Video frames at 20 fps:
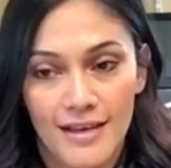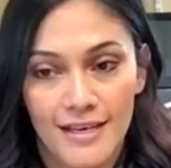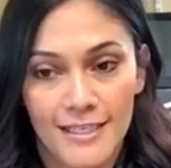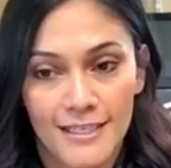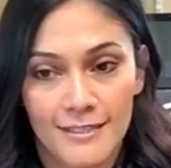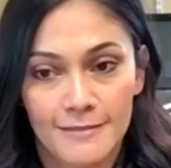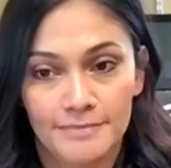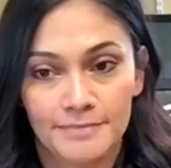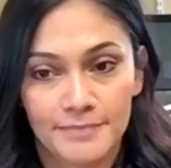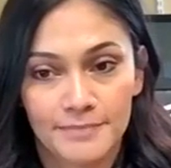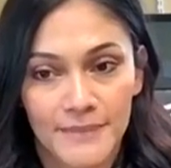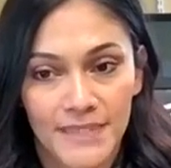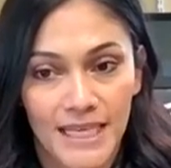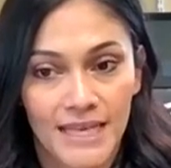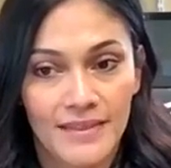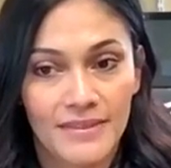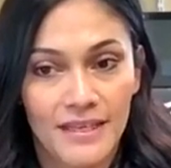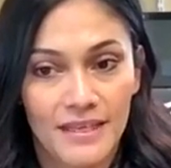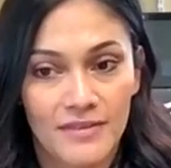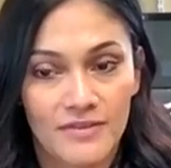
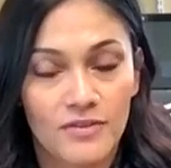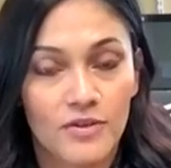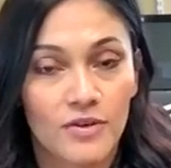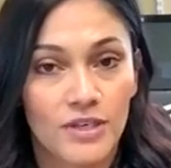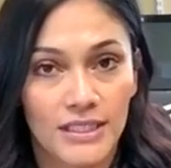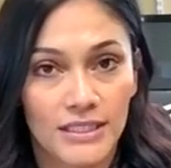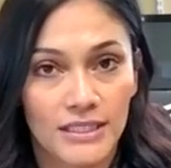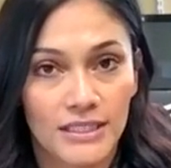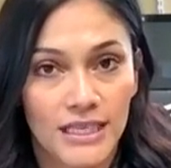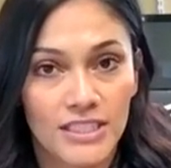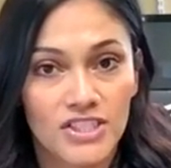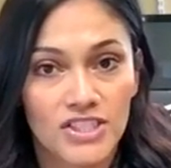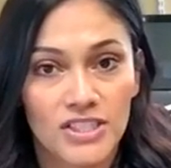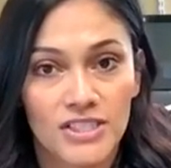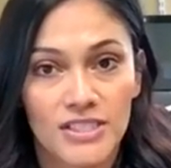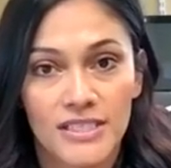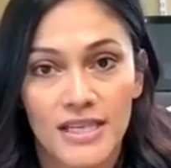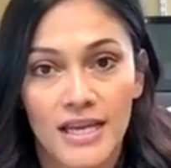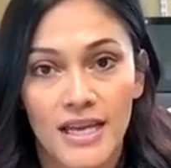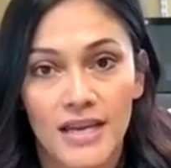And then for
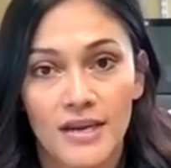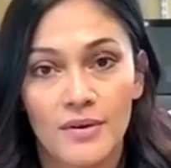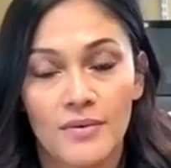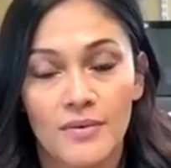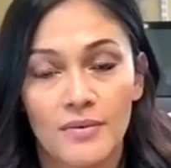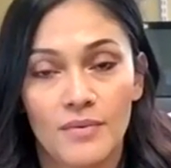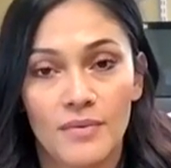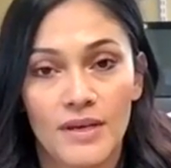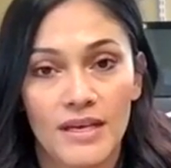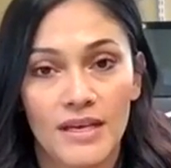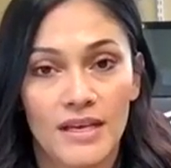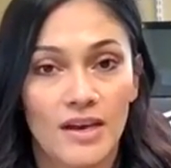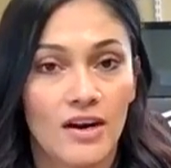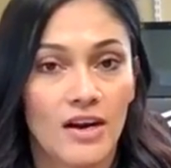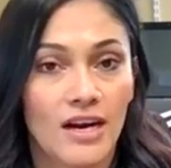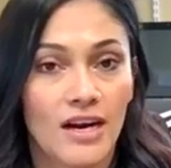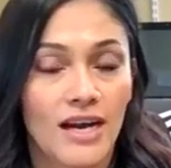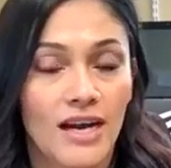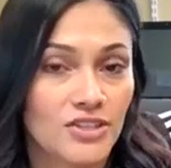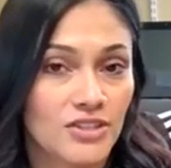election day, we
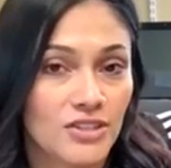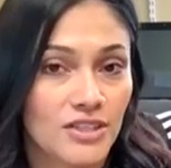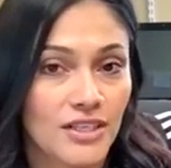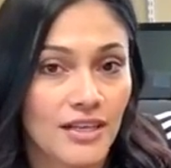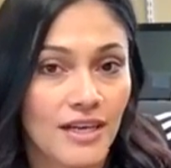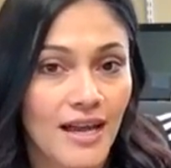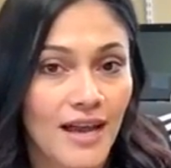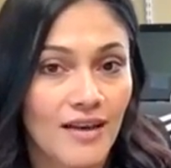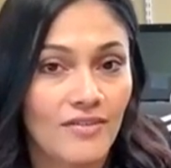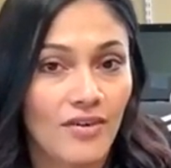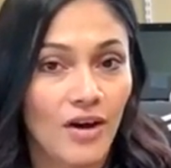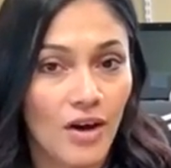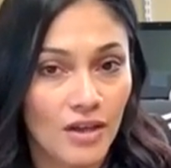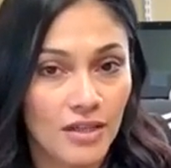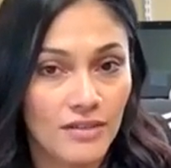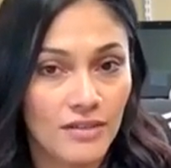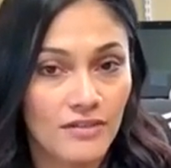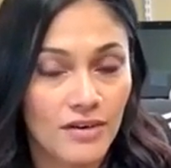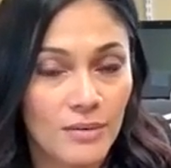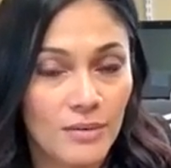are actually going to have
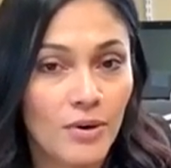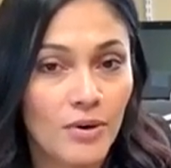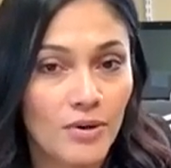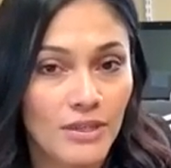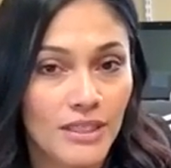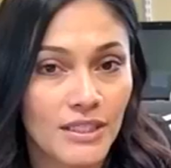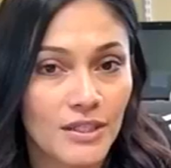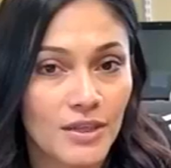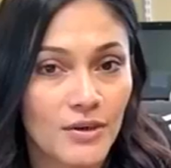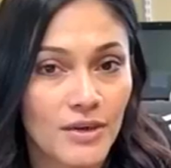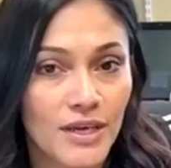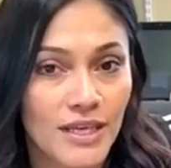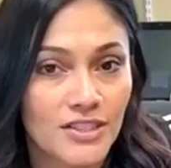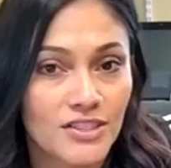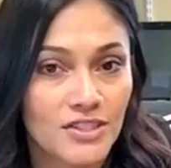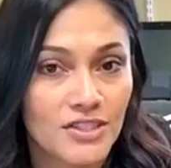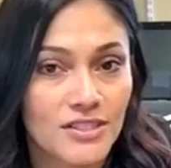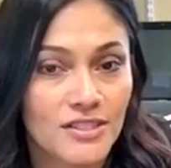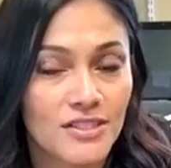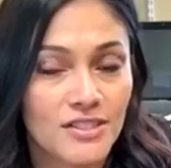all of our polling
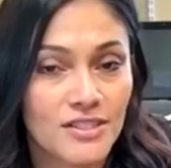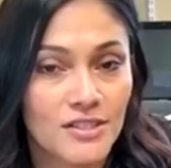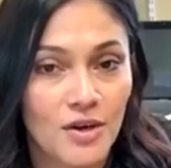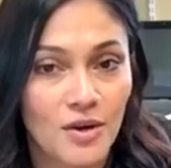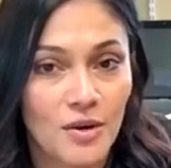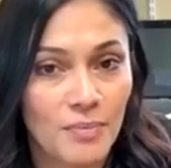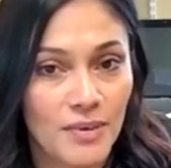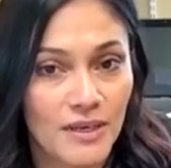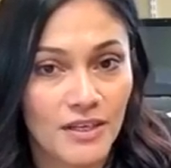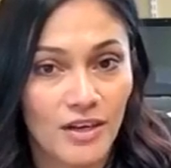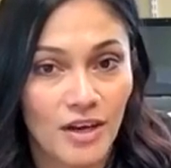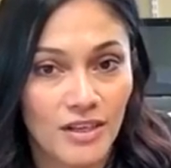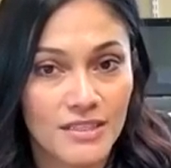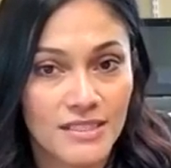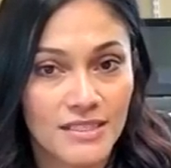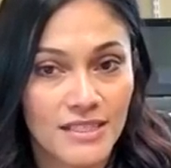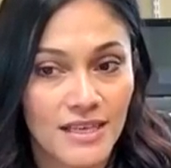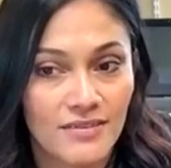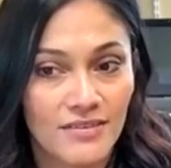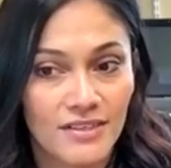locations open,
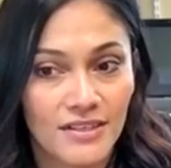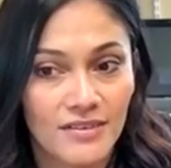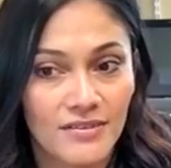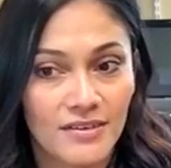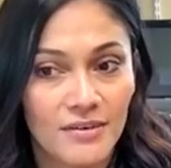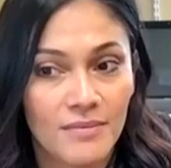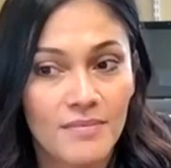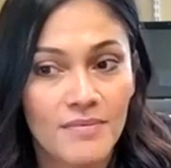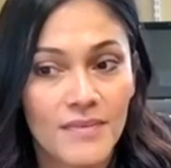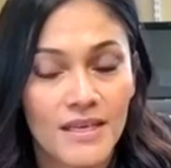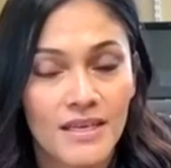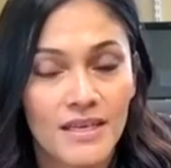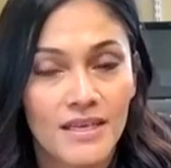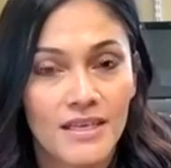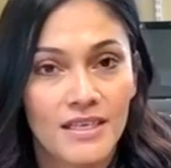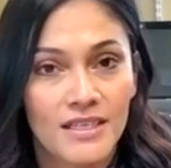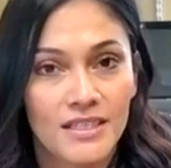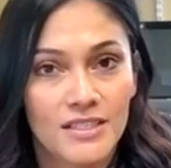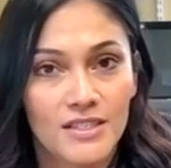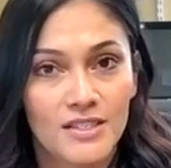all 7 of them.
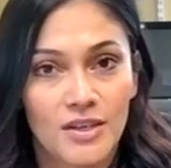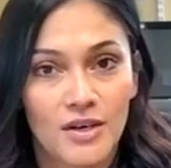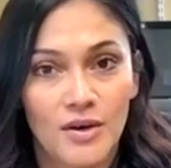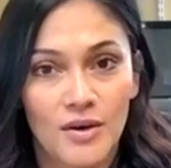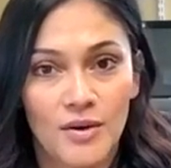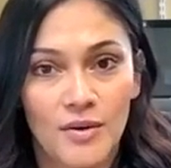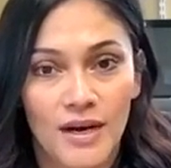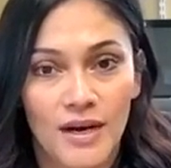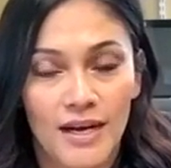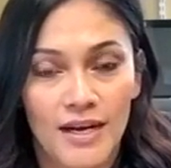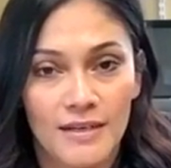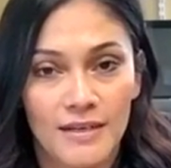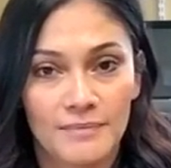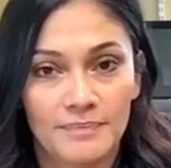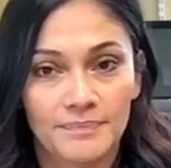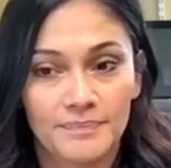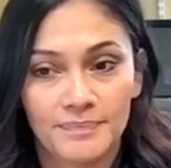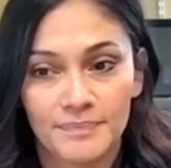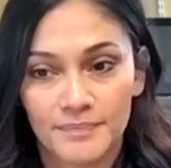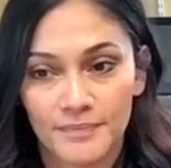So
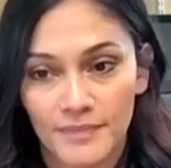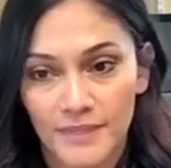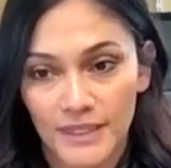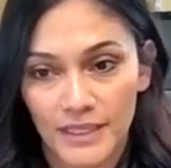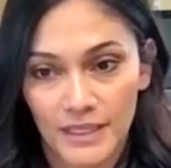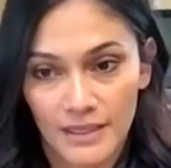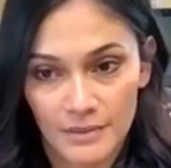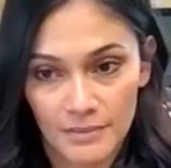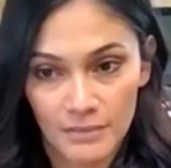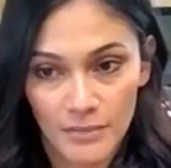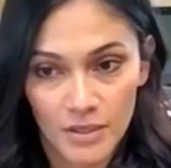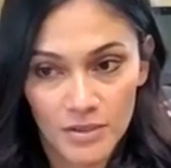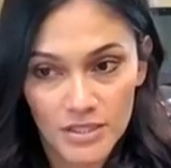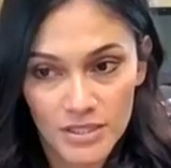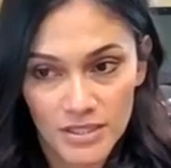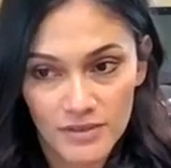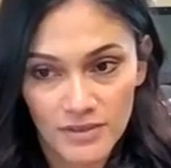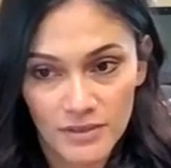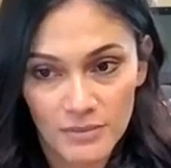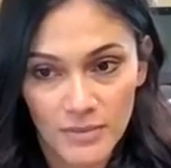
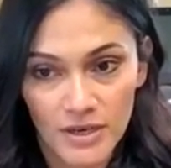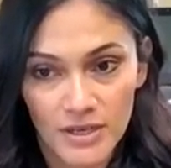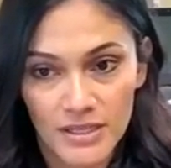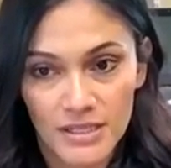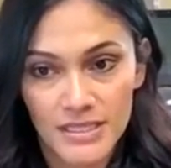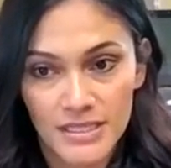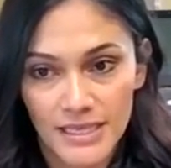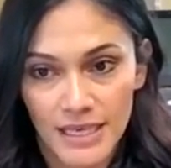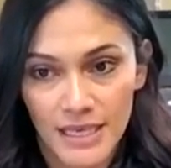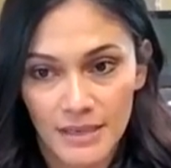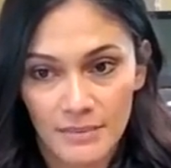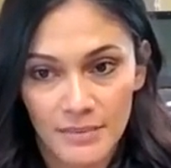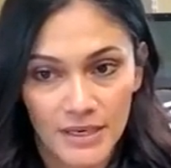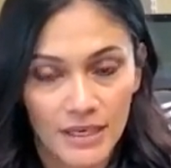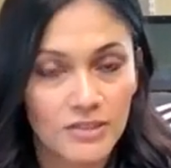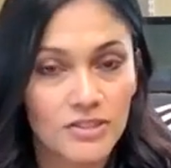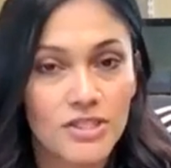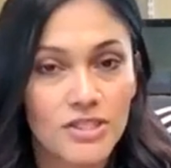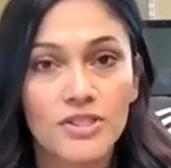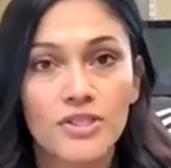most of them are the same,
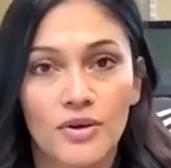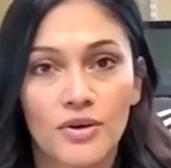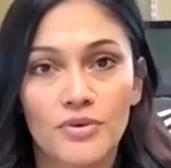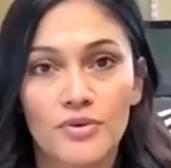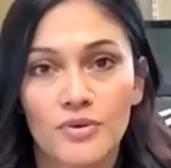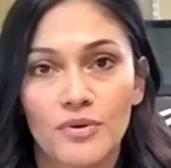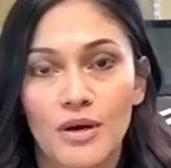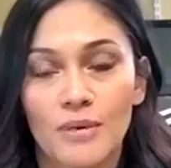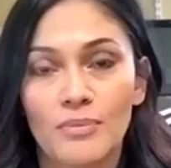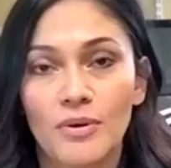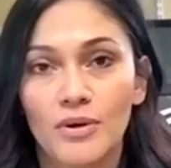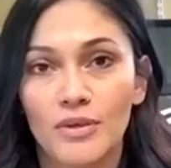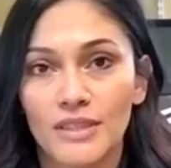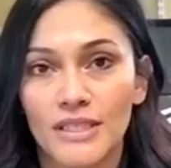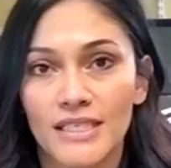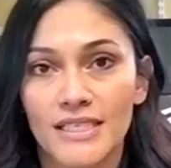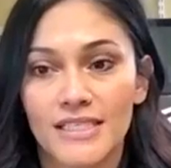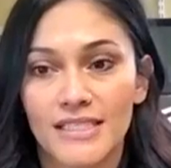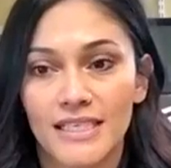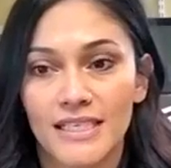but I'll just go through our
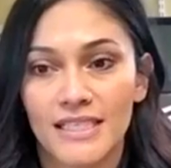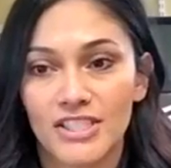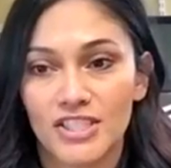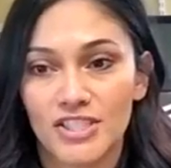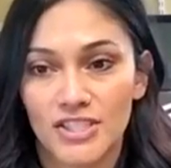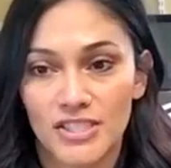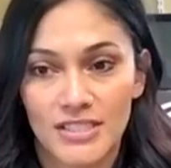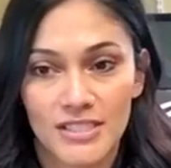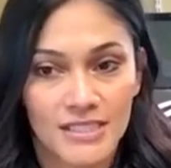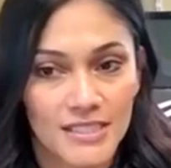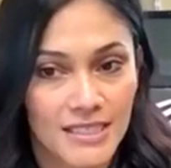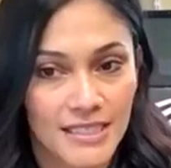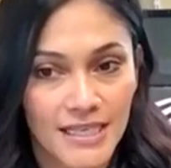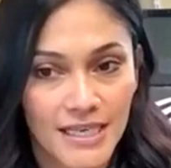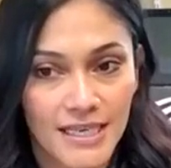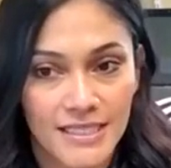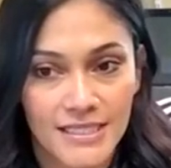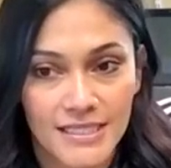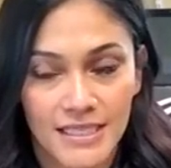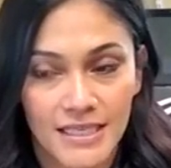polling sites just in
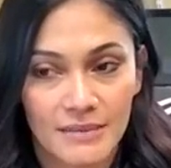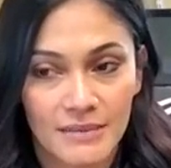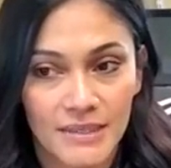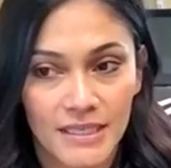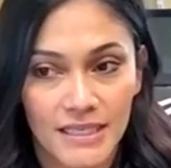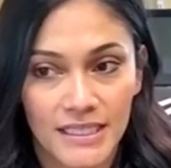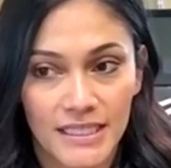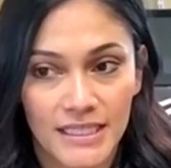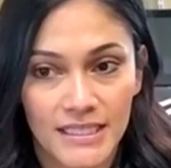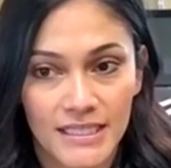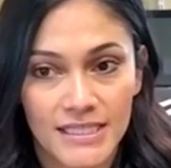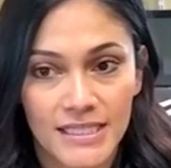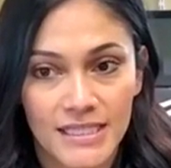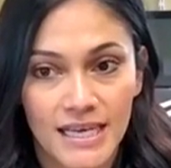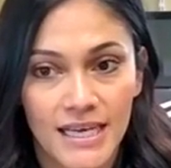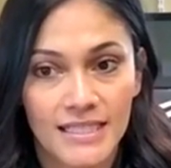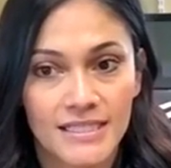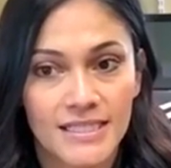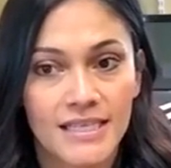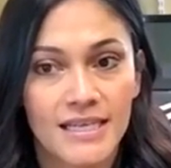case anybody needs
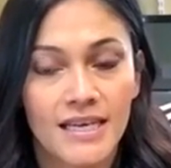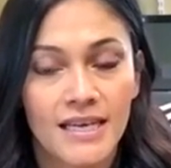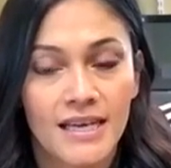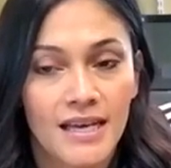that.